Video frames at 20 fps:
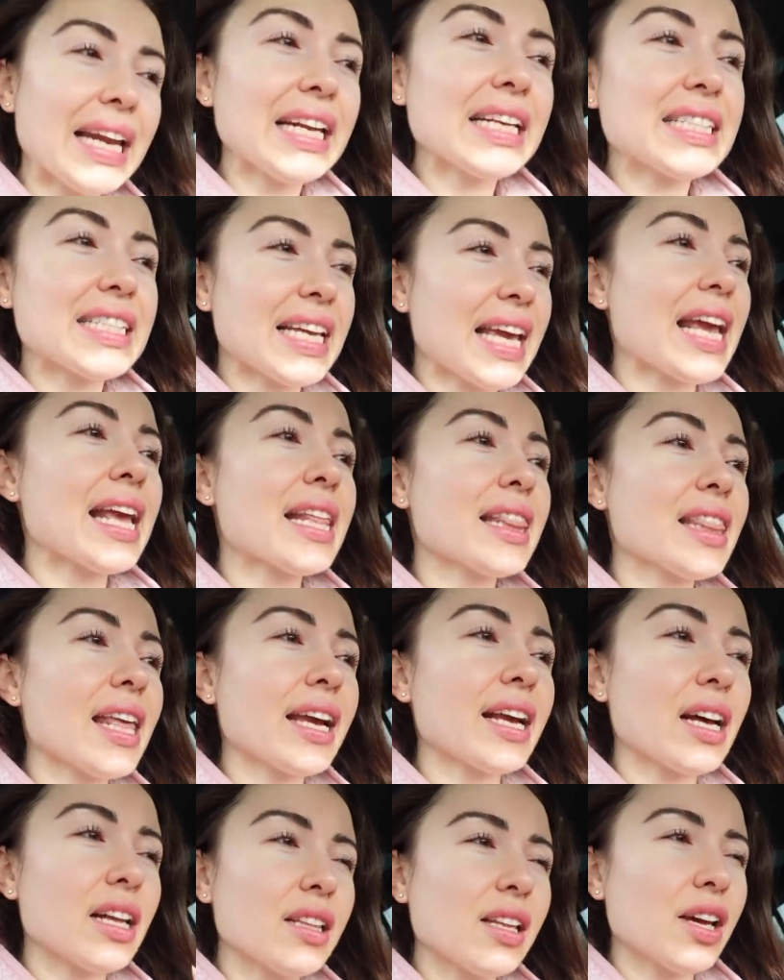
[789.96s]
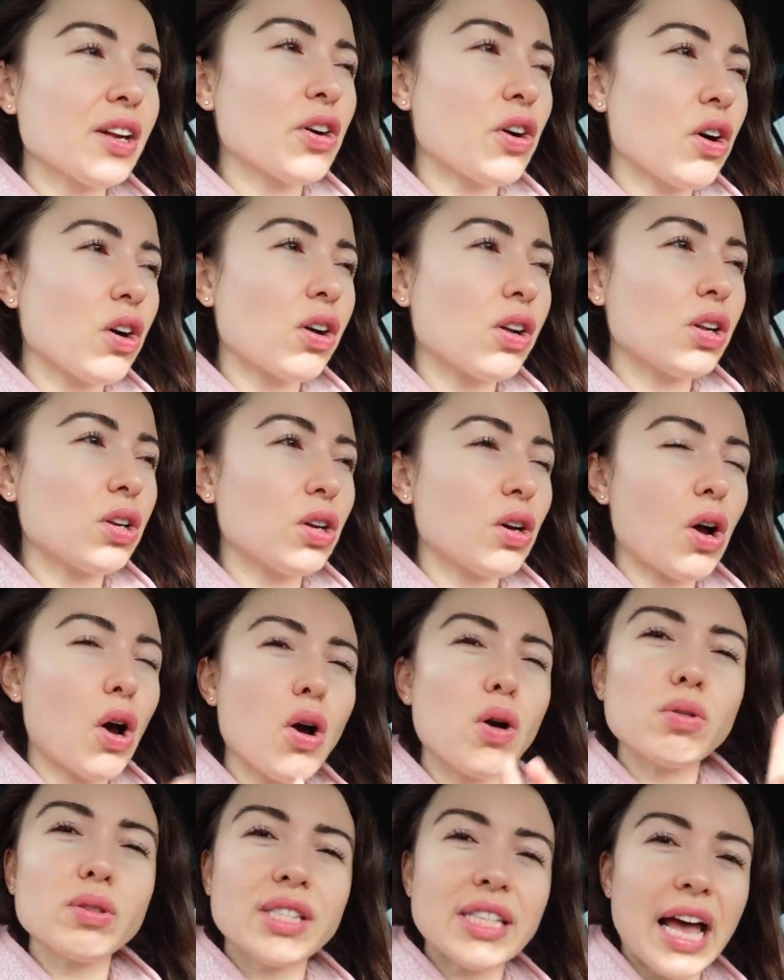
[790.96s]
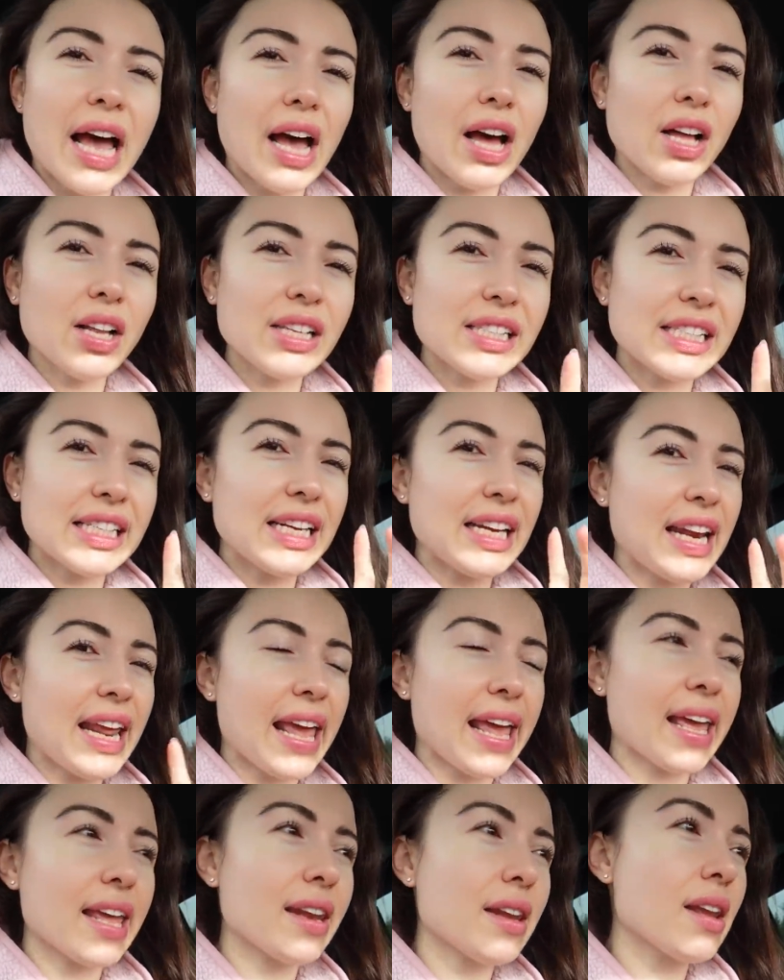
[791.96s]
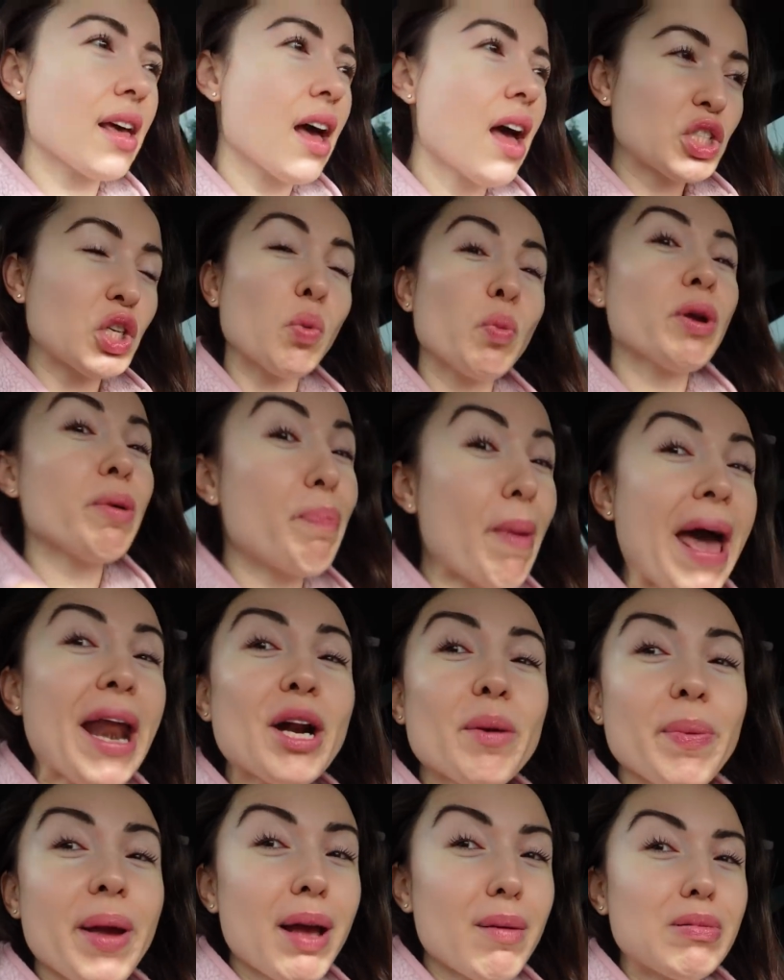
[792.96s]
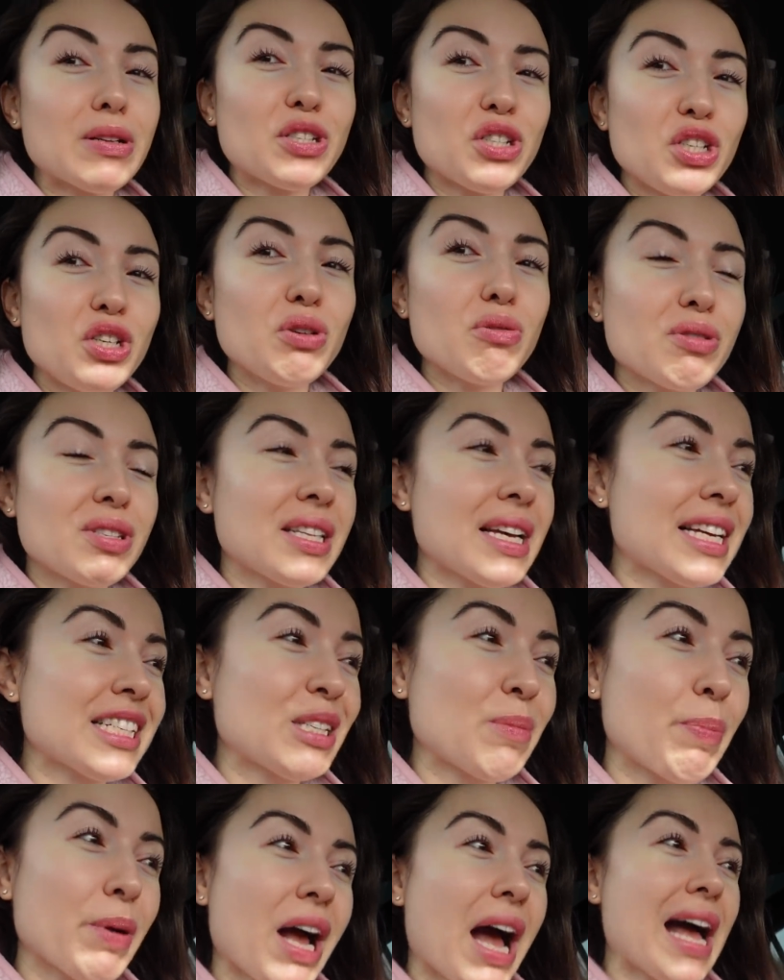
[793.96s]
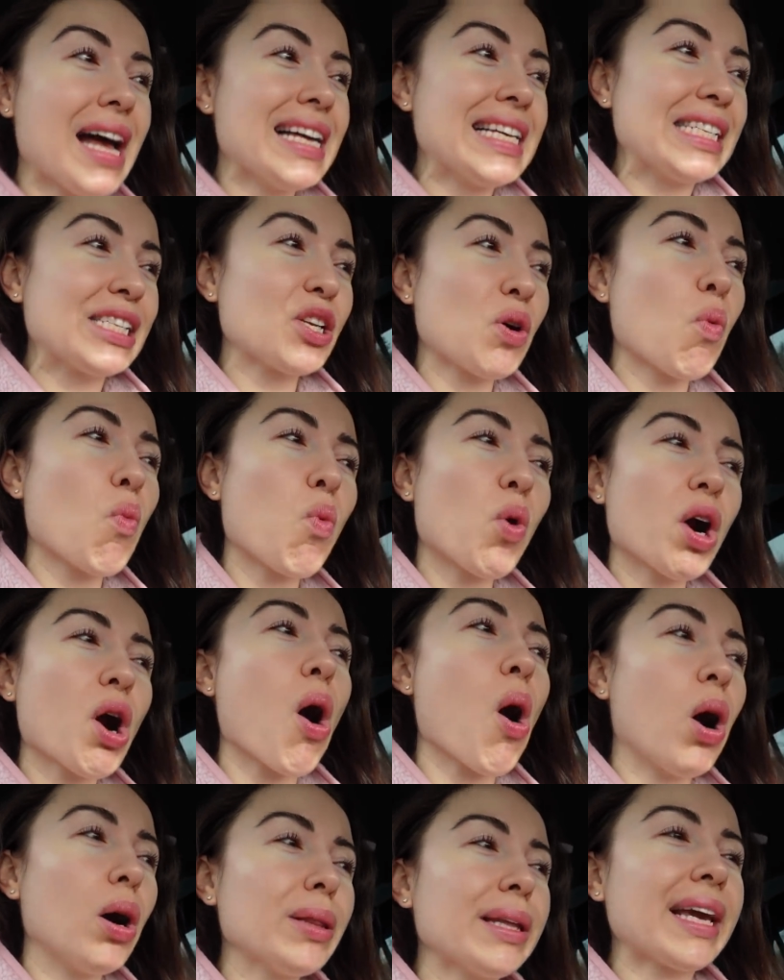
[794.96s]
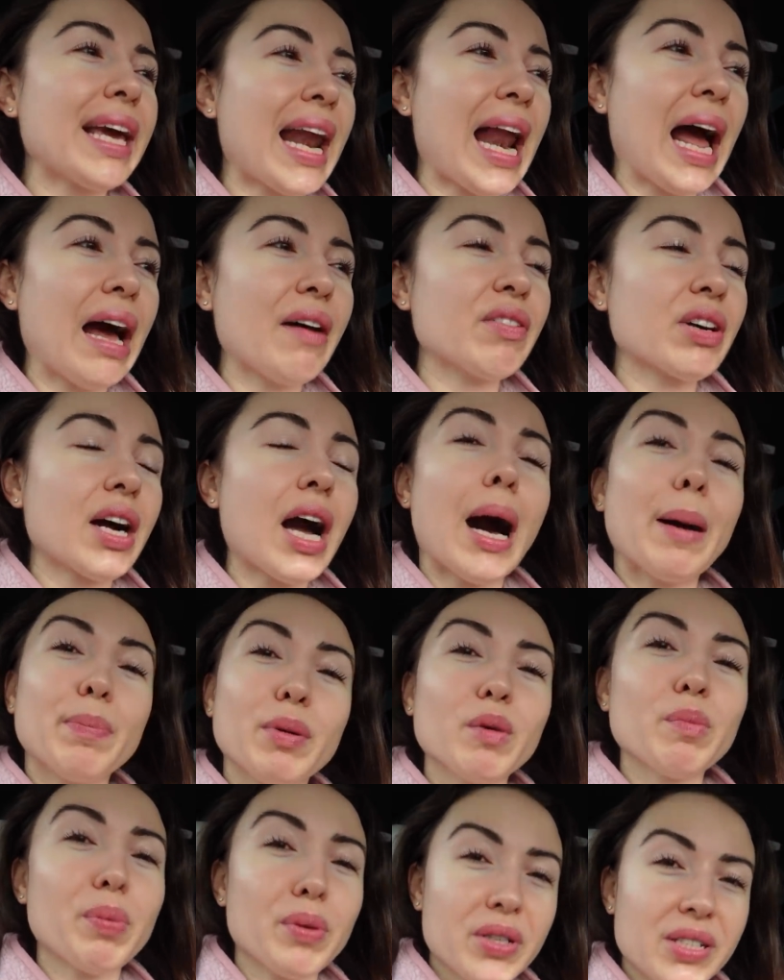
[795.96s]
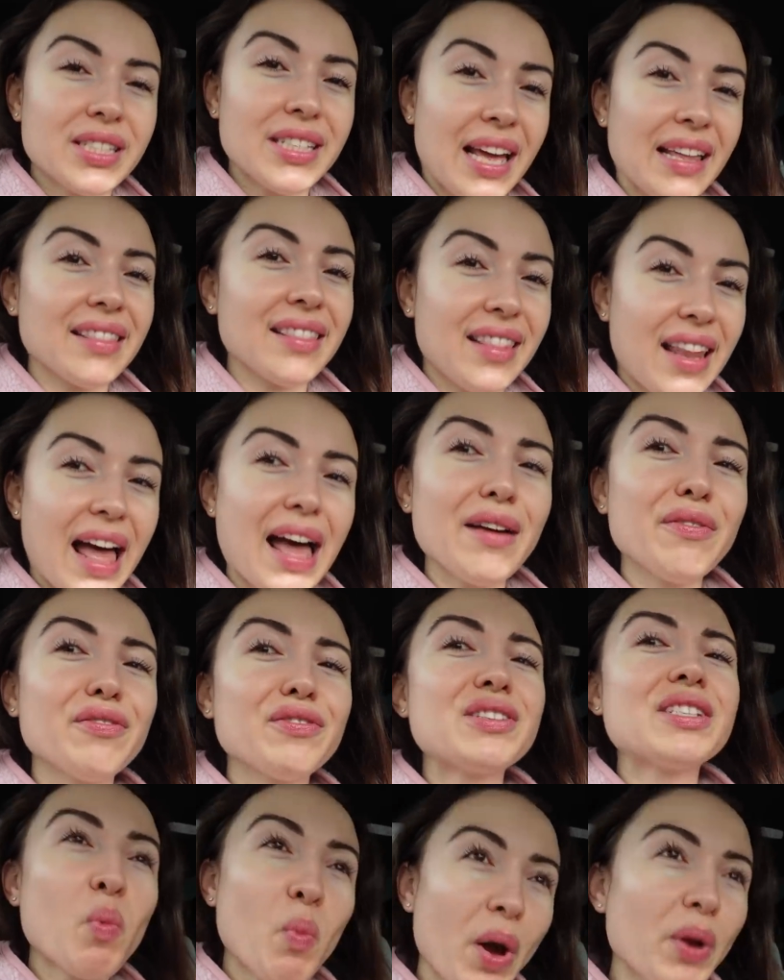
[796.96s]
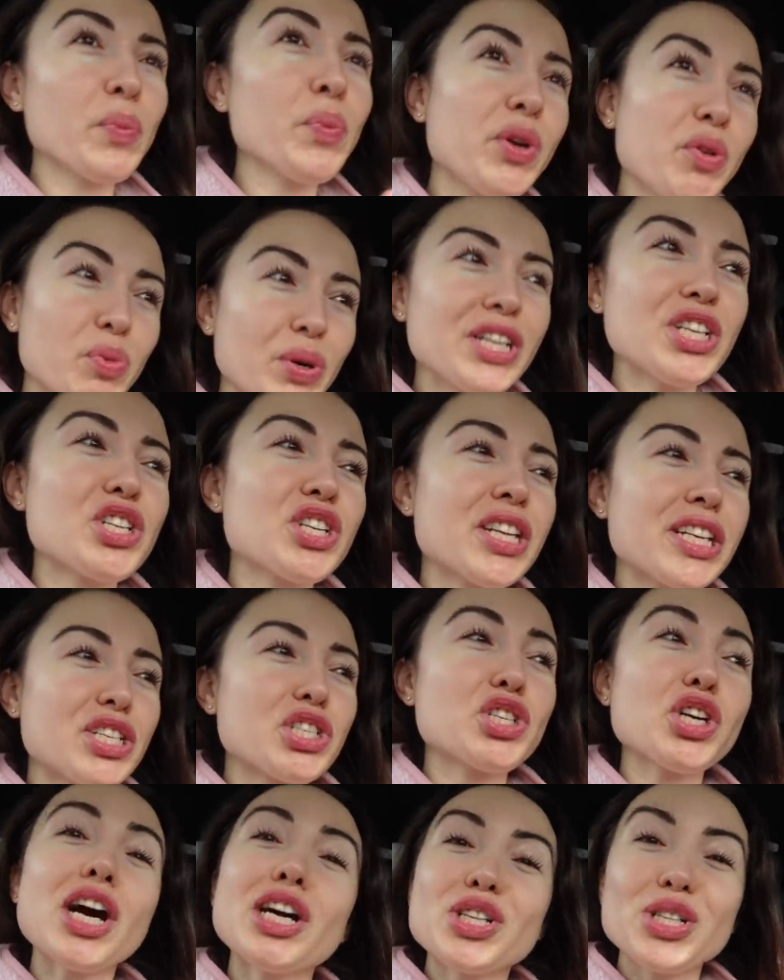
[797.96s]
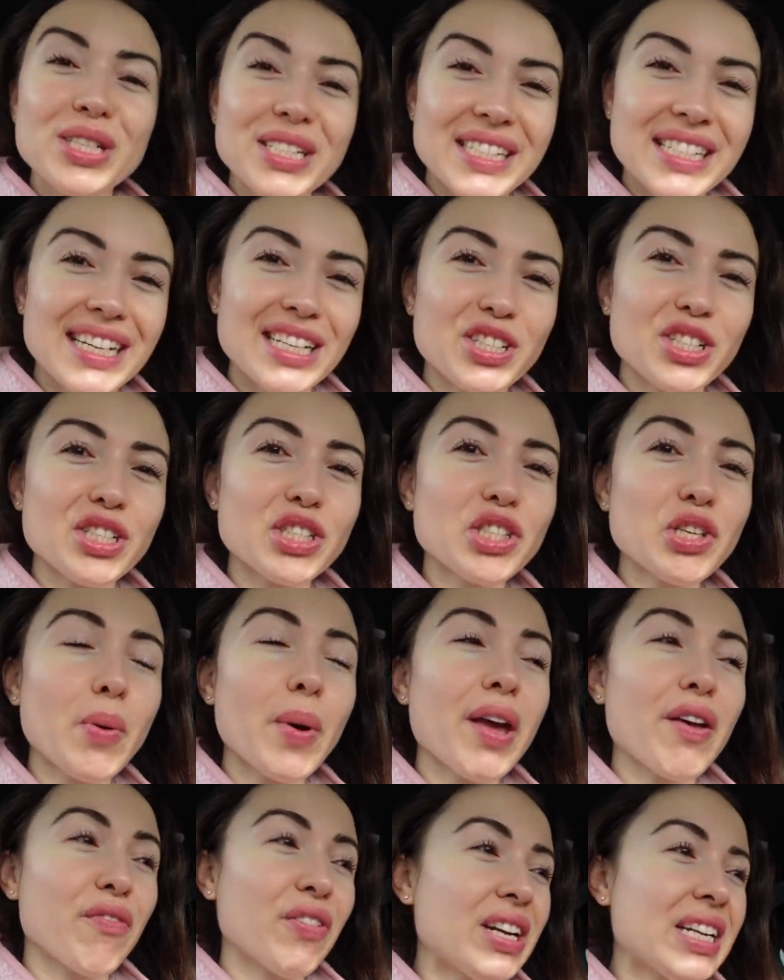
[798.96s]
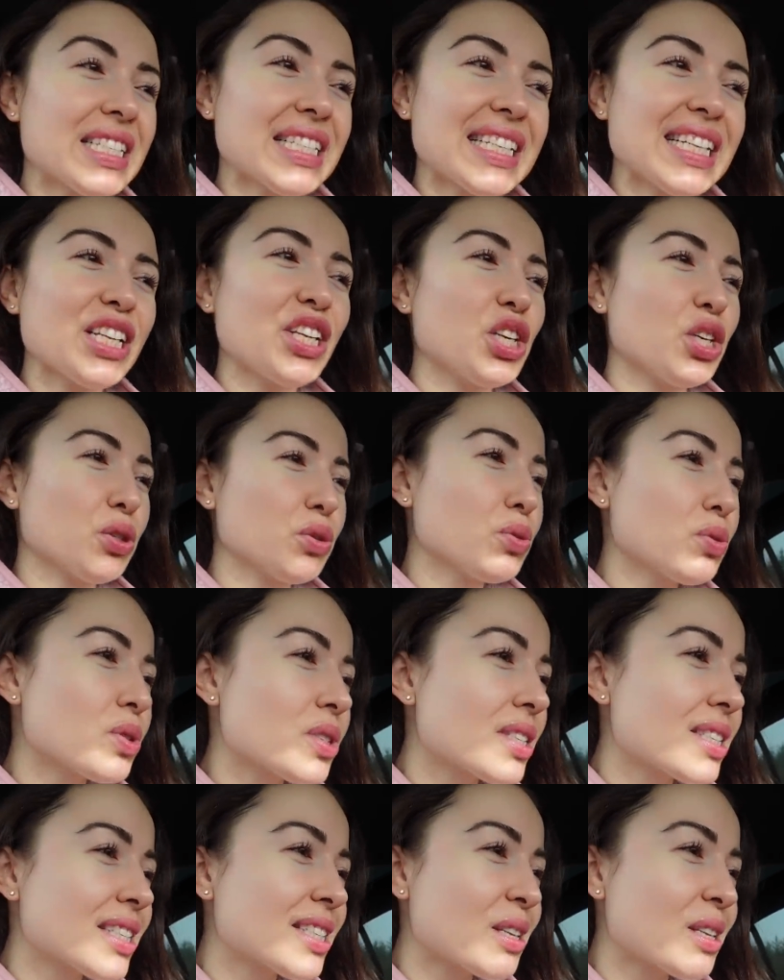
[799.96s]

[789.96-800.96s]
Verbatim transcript: and it's in like a little hotel. It's in an inn. So we better be able to use this because we're only gonna have a couple percent left when we reach this charging station. So if it is in use,